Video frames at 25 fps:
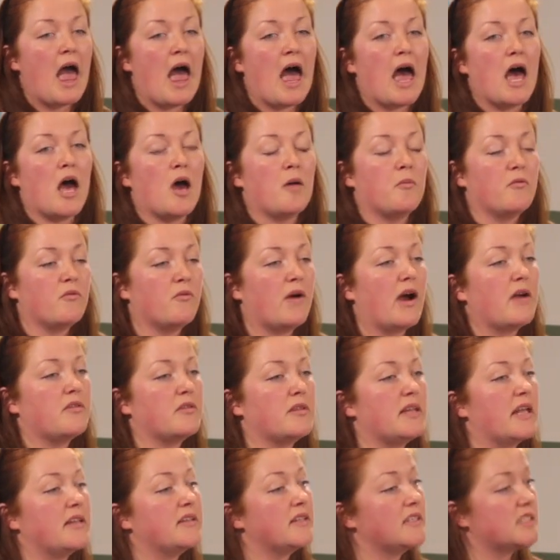
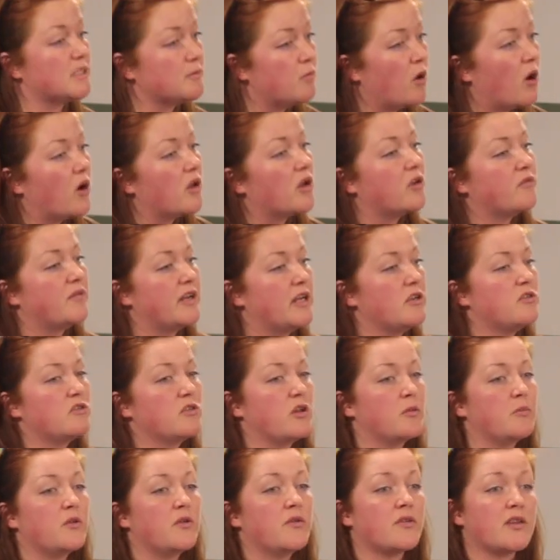rather than the smaller
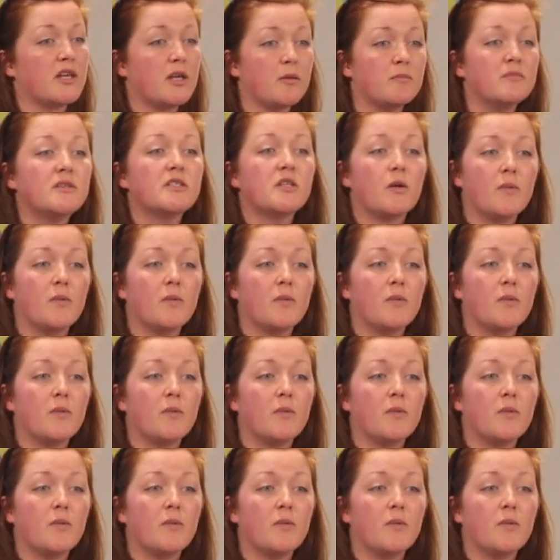regional museums.